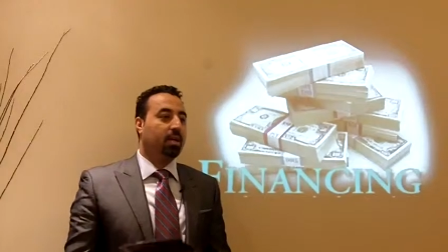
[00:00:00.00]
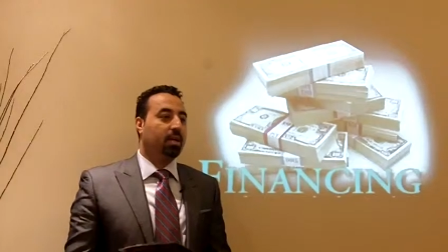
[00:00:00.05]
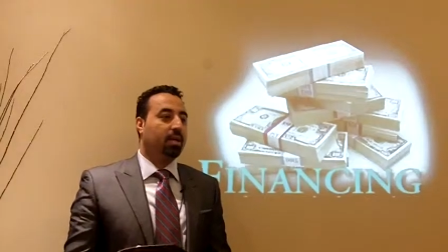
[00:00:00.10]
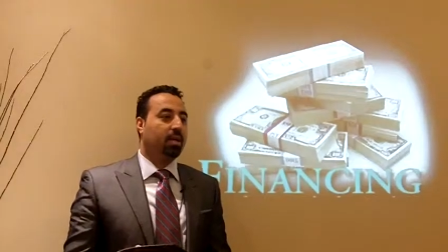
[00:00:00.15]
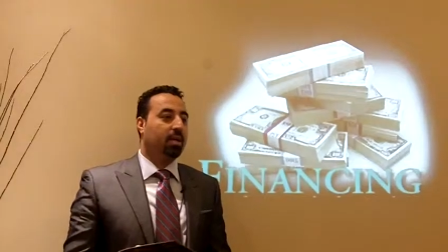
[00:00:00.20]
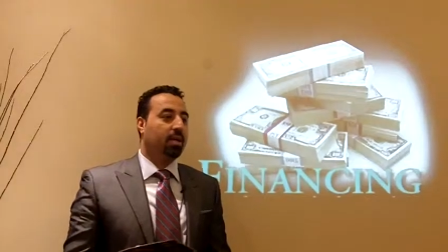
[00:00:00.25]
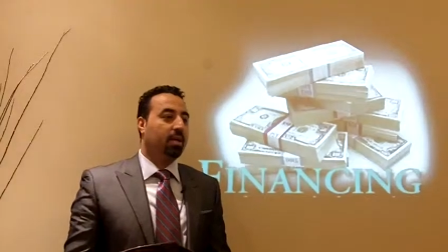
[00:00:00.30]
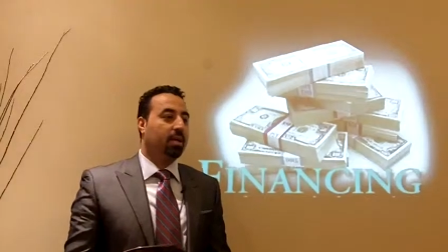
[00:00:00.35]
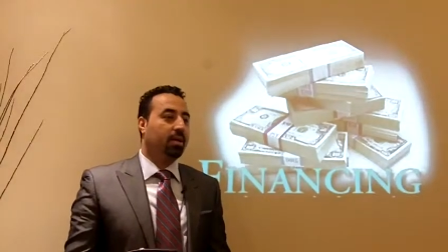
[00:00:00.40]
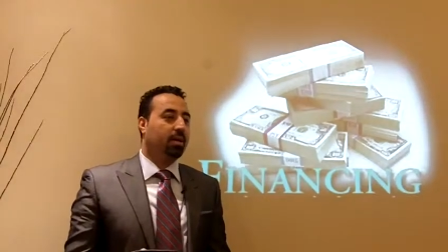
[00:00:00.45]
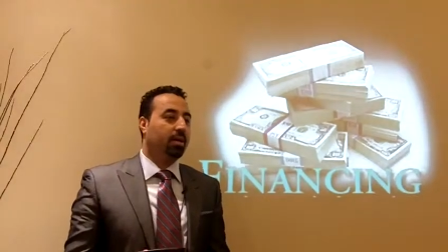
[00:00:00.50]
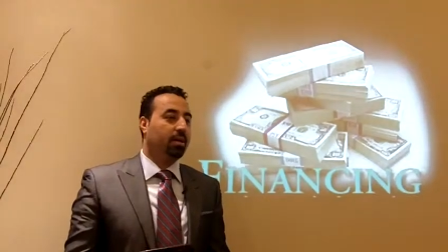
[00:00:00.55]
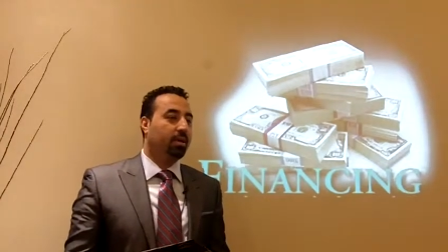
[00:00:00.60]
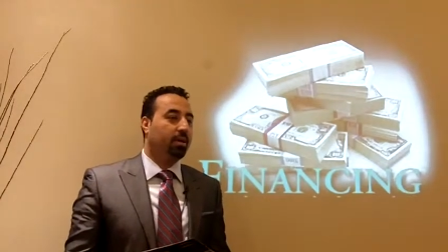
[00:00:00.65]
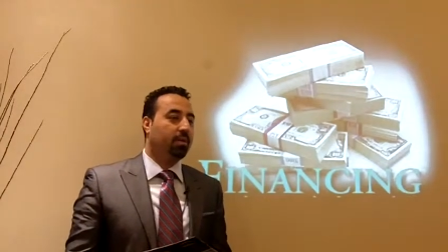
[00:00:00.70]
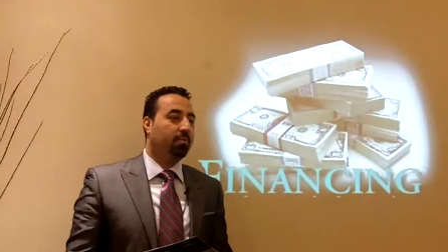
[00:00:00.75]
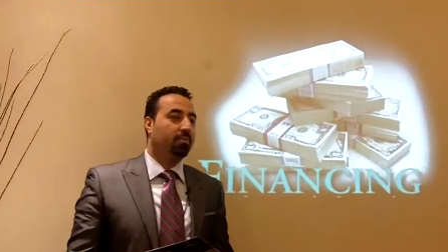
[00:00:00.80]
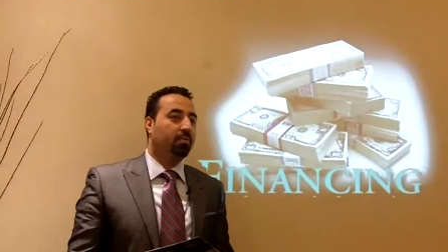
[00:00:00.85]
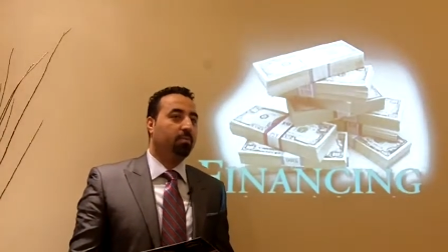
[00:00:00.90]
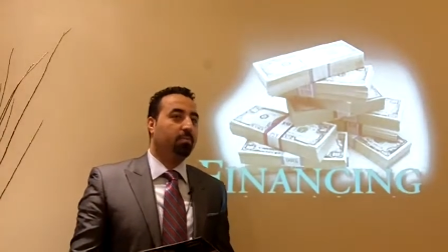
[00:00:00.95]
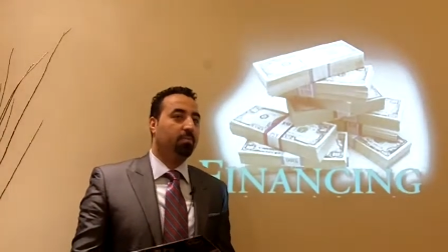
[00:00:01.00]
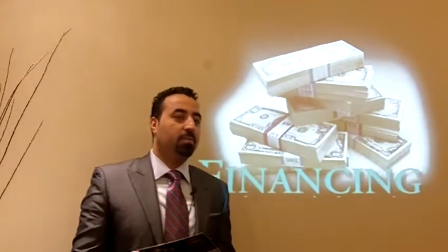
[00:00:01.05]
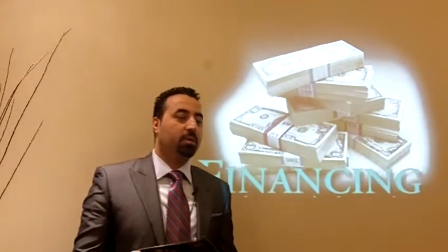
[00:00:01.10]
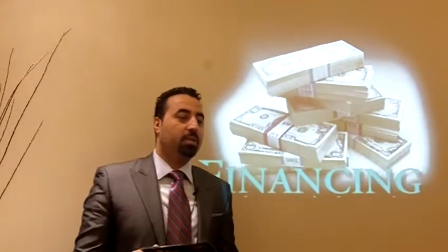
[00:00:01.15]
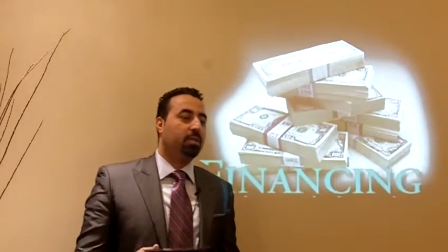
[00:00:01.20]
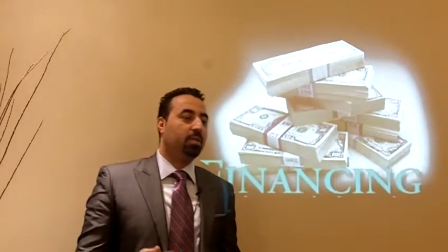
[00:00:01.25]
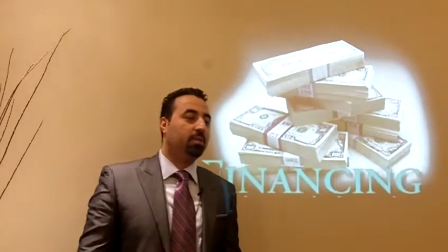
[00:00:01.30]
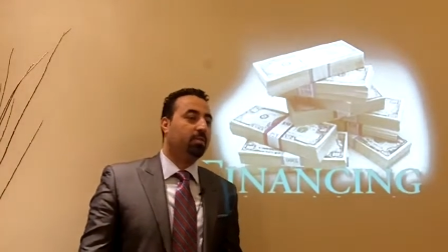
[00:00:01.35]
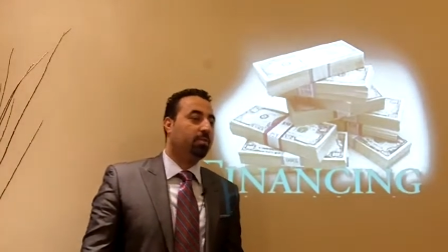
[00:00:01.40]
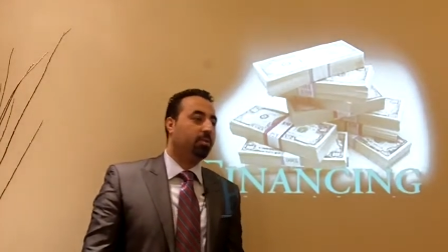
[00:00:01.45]
uh, if you
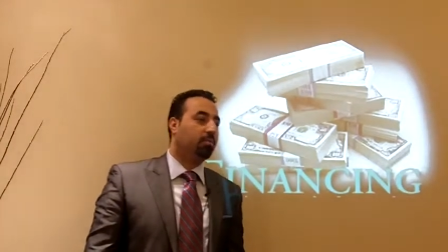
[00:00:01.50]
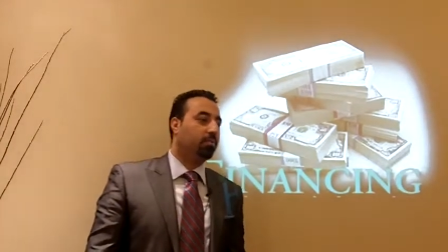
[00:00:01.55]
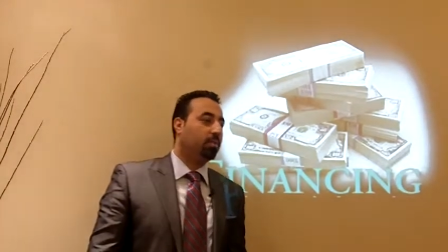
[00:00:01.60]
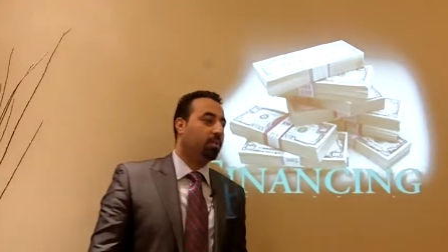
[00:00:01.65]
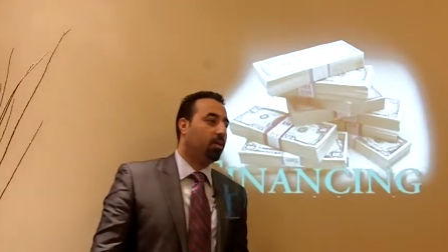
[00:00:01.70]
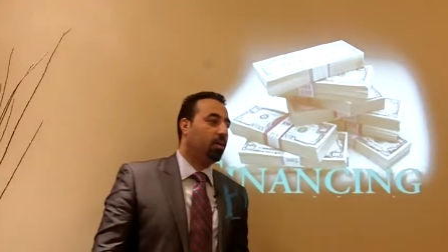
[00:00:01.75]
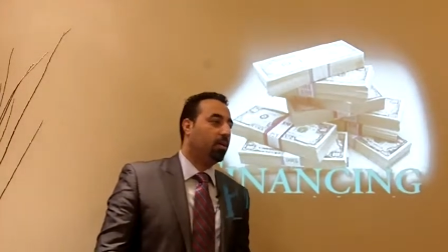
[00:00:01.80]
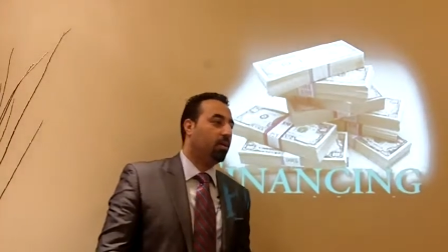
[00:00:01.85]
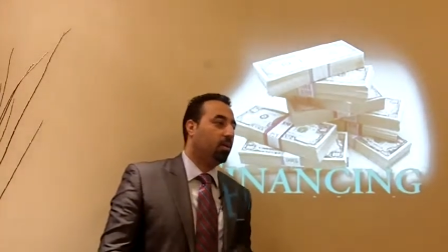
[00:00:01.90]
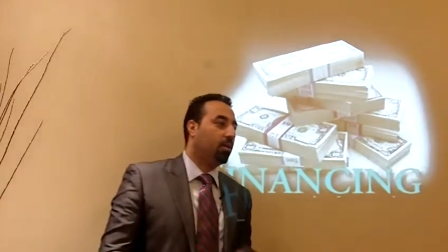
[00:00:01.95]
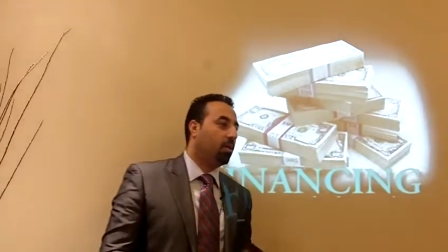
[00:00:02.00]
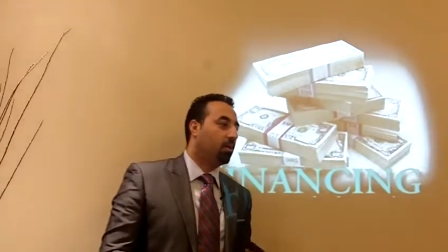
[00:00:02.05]
print this it will co